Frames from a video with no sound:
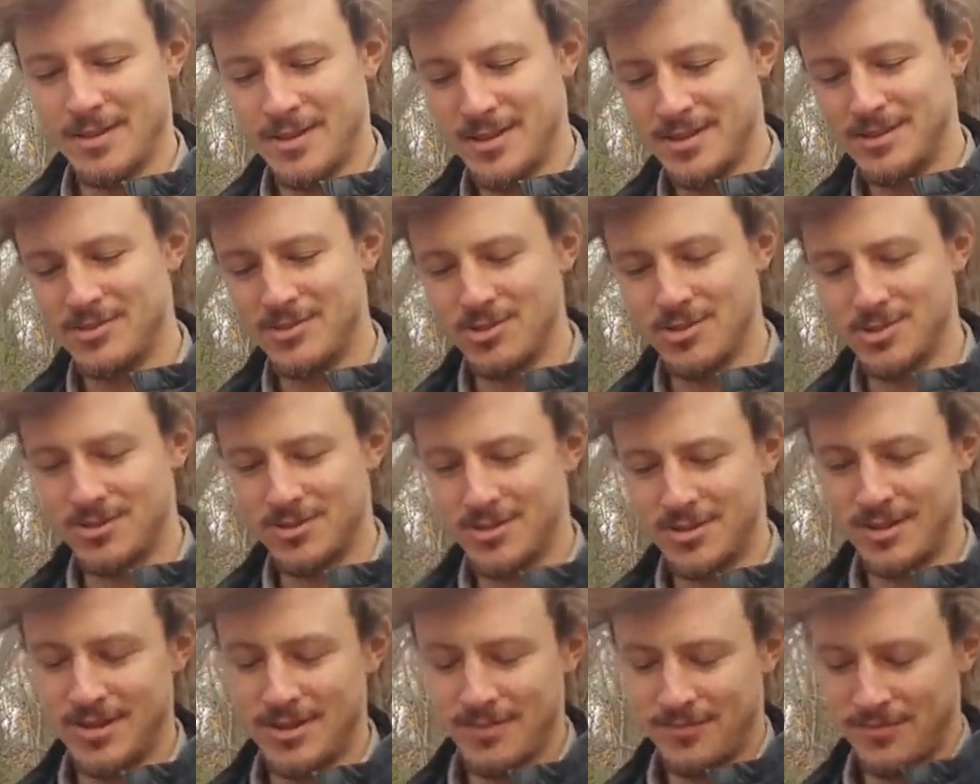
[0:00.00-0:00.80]
this
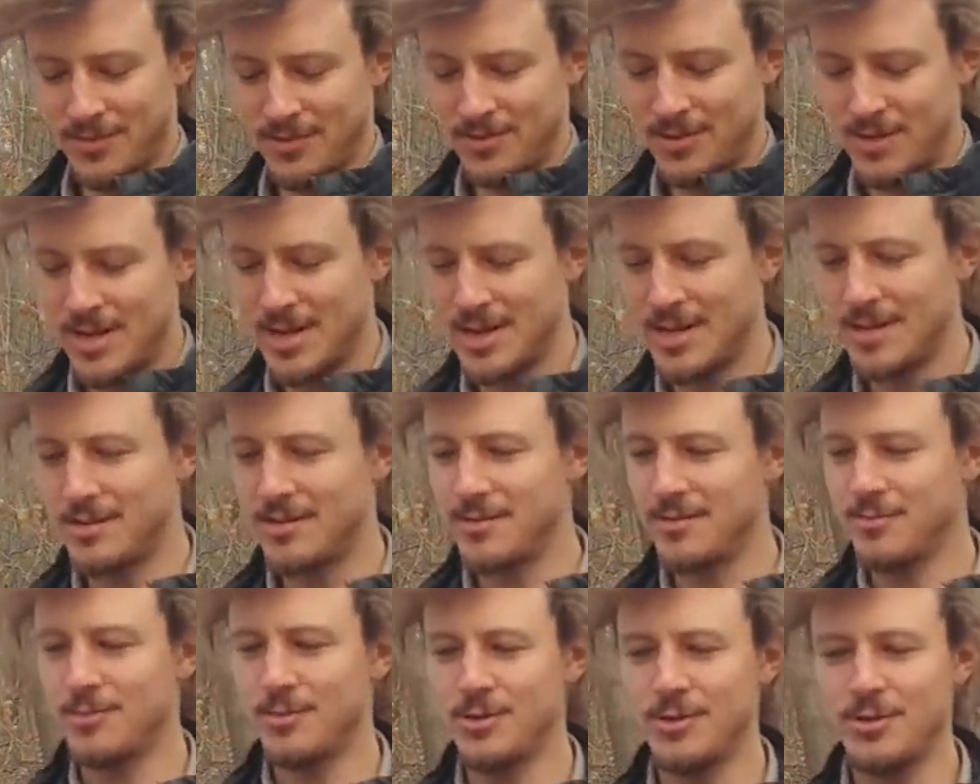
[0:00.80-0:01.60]
just, if you need,
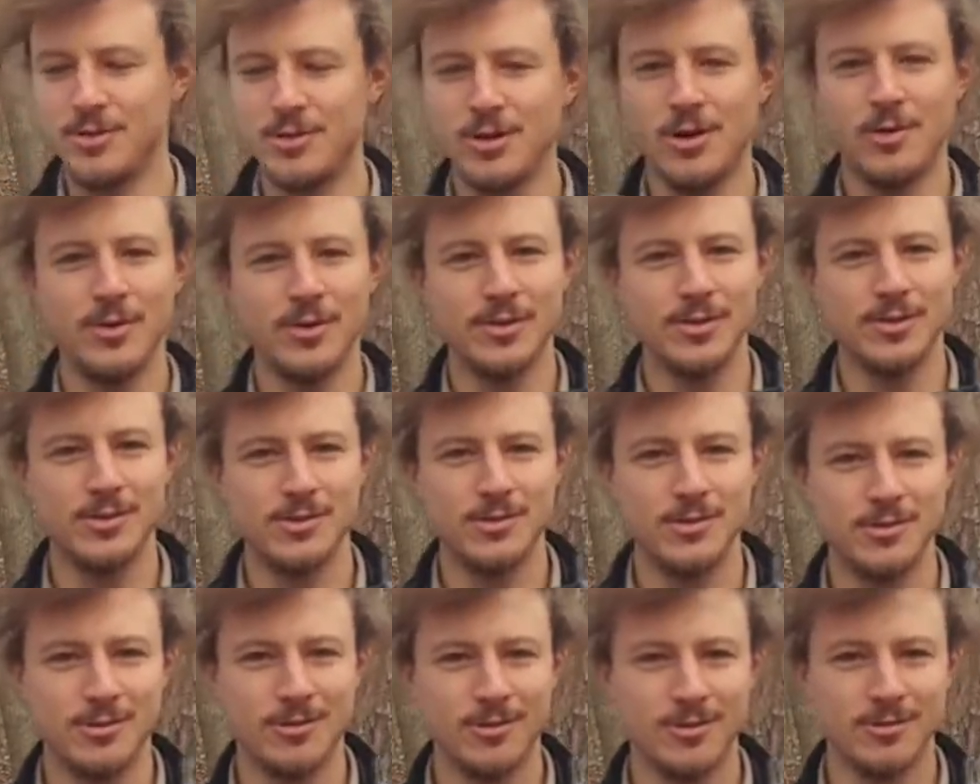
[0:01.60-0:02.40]
when you go
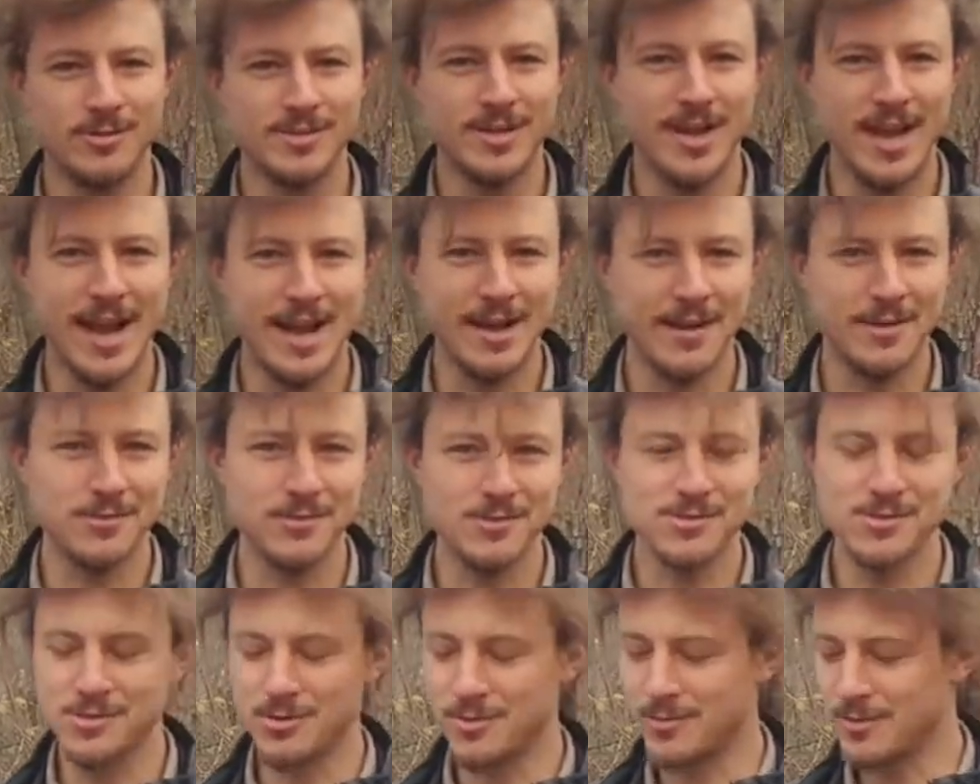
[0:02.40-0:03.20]
into your
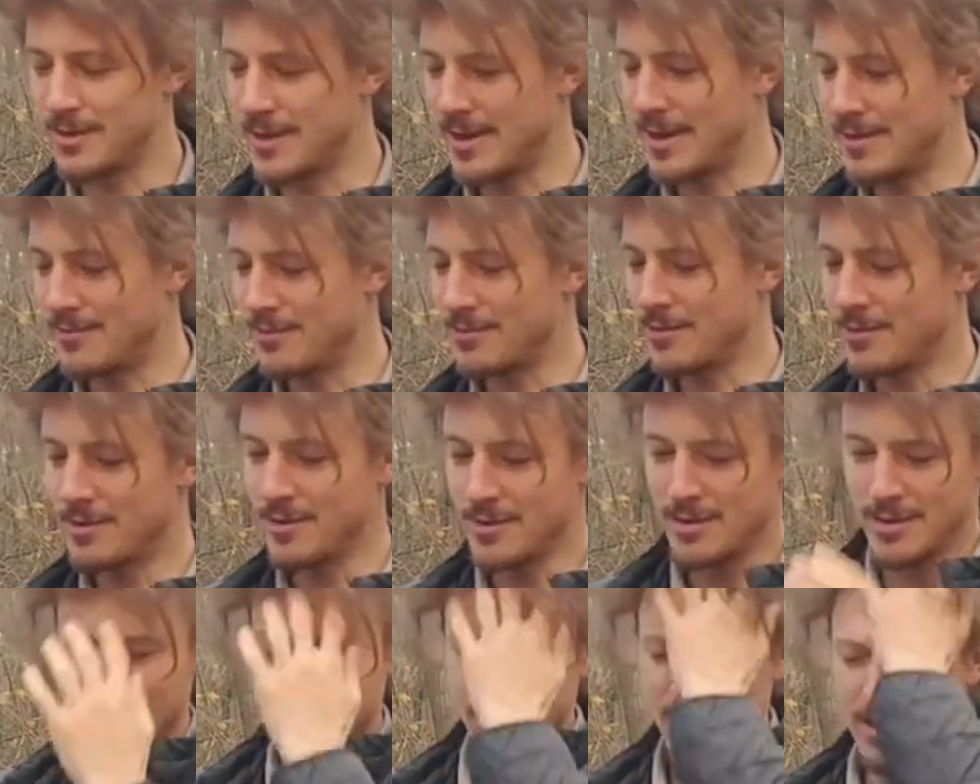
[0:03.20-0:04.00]
towns or whatever,
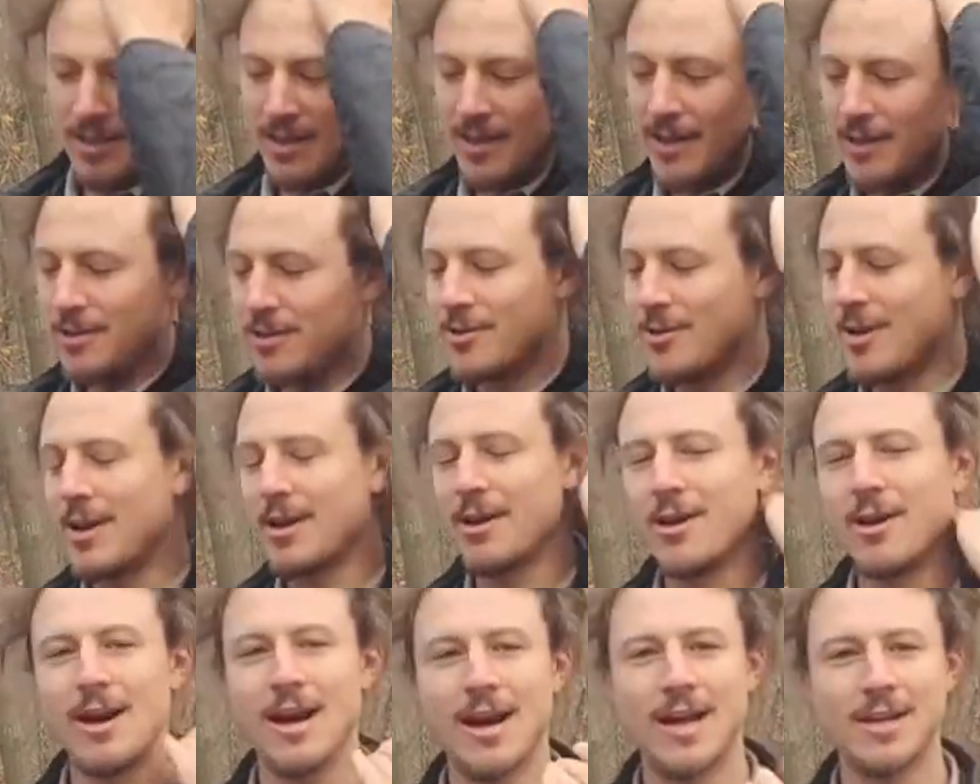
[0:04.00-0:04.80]
and you're
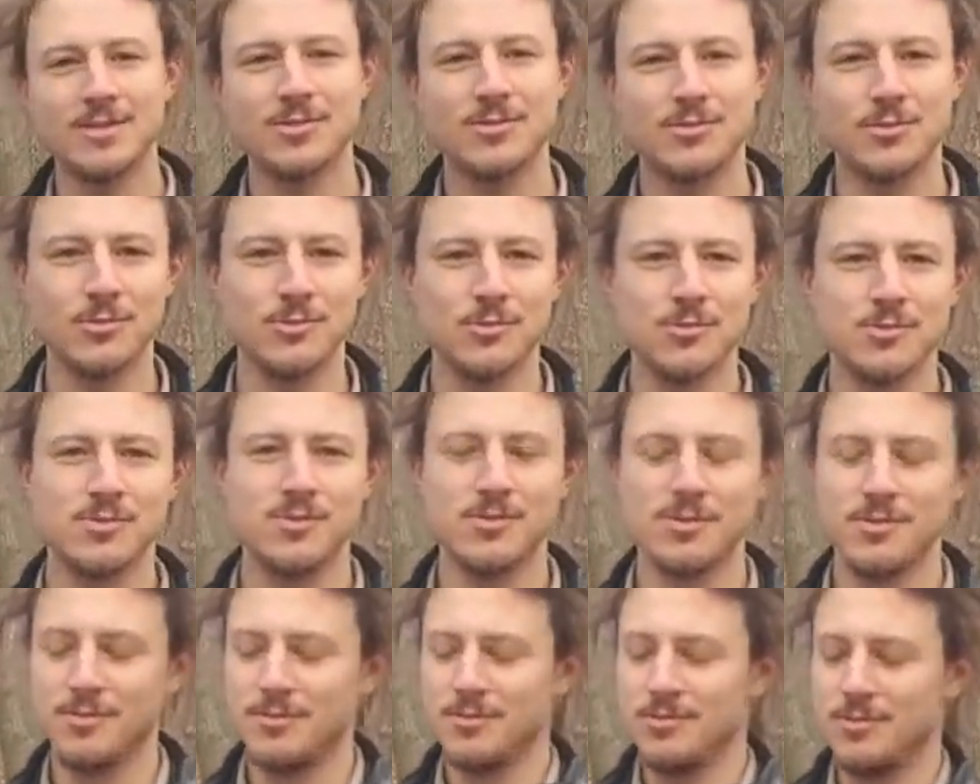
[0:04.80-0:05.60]
at your
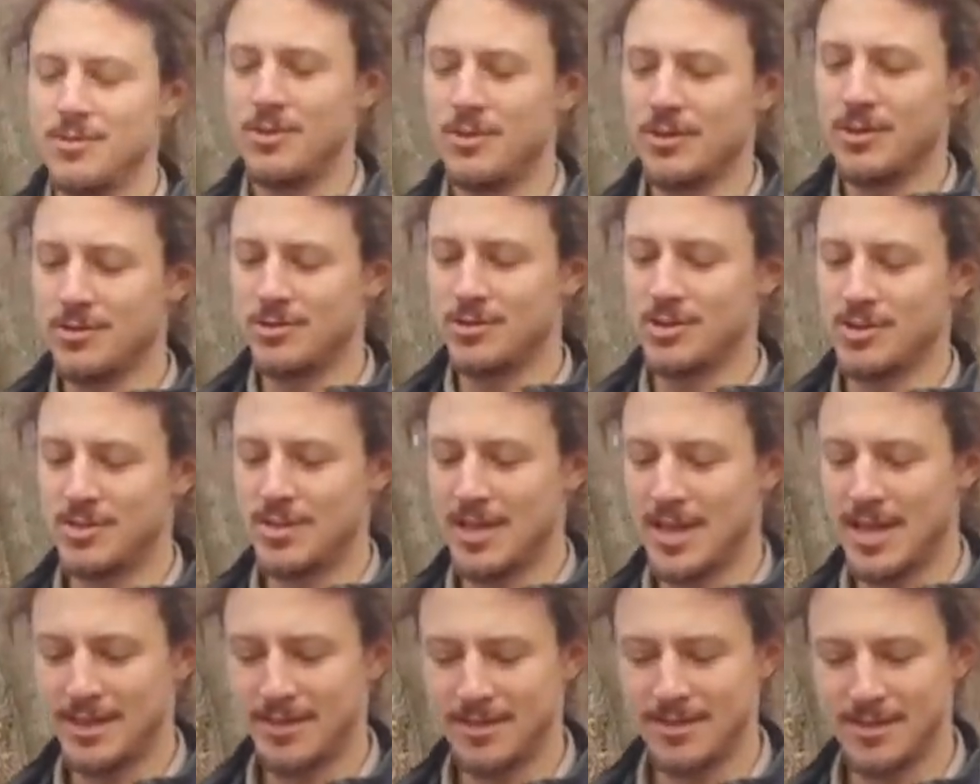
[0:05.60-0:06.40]
hostels, you can
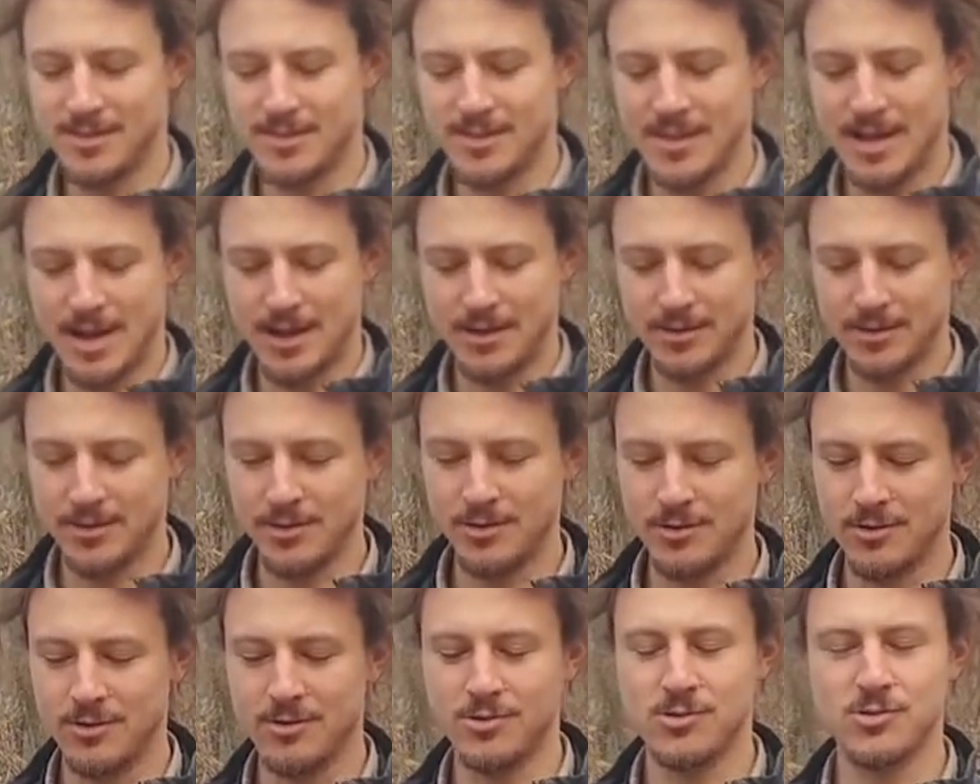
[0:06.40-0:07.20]
just take this out,
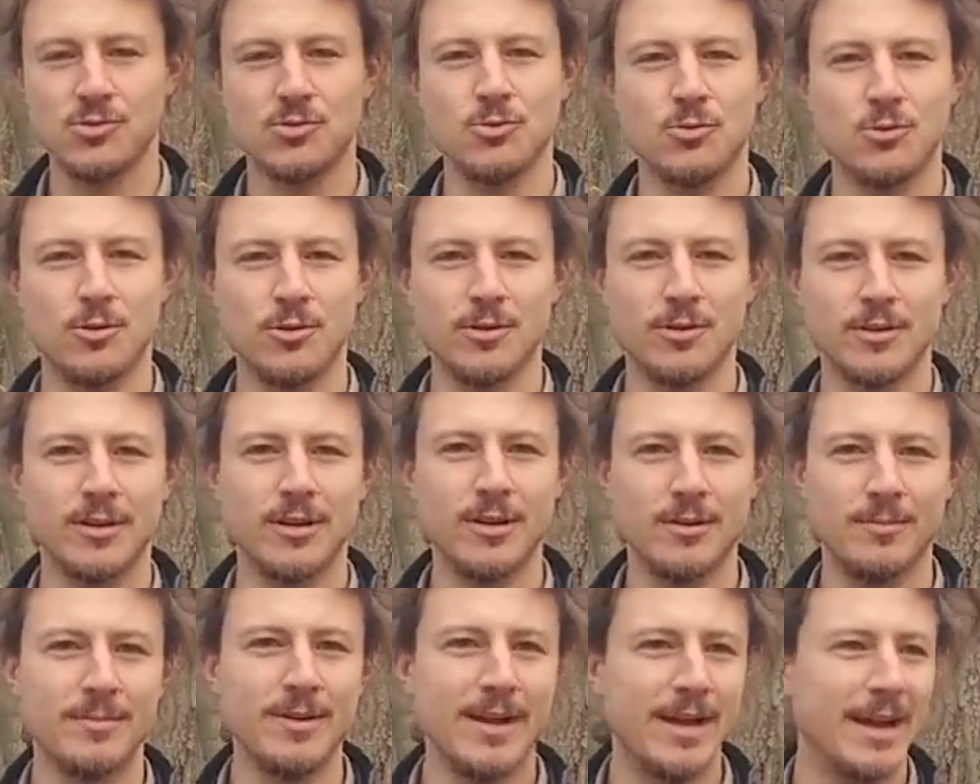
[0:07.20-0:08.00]
go to the store, and
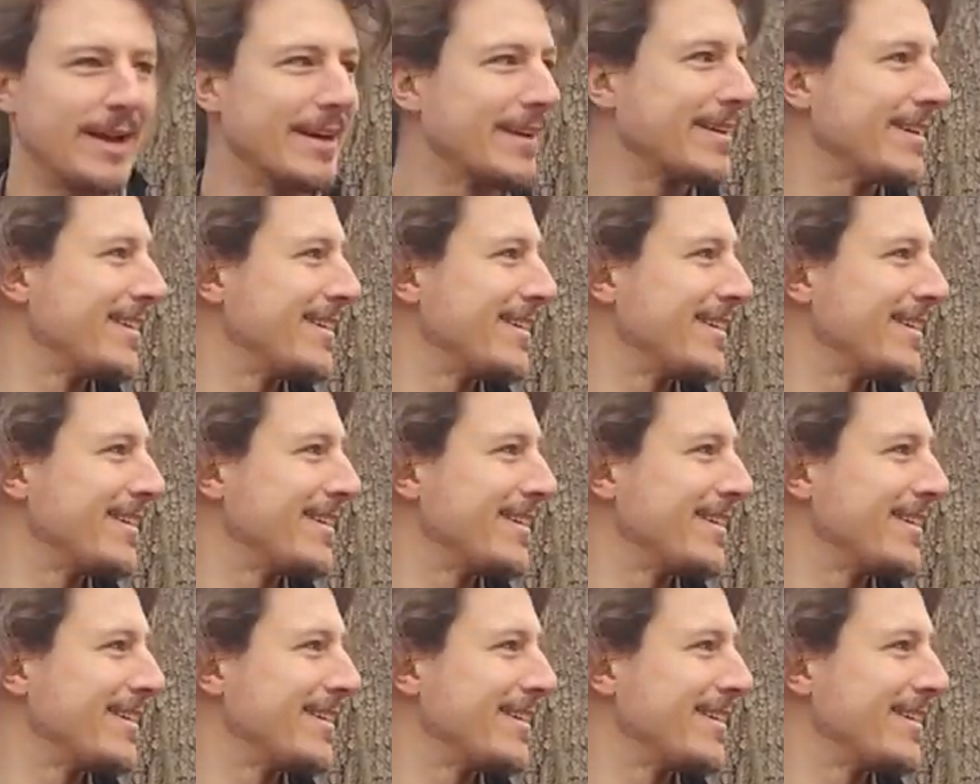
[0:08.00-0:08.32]
come back.